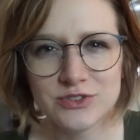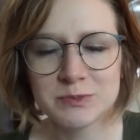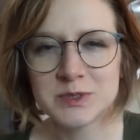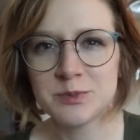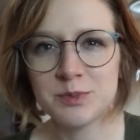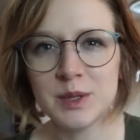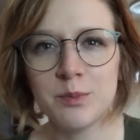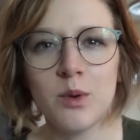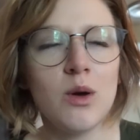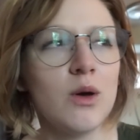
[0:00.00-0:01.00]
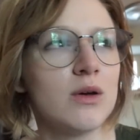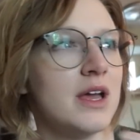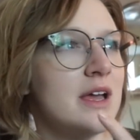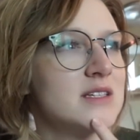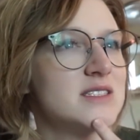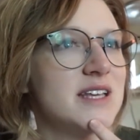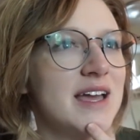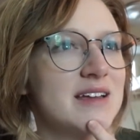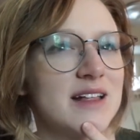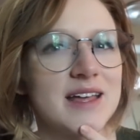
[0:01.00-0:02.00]
from some people
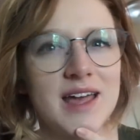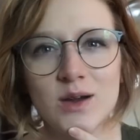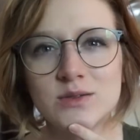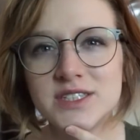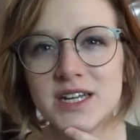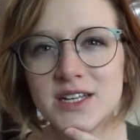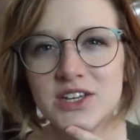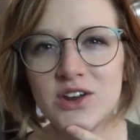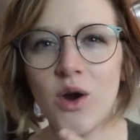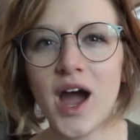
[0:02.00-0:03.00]
saying like, how did you know,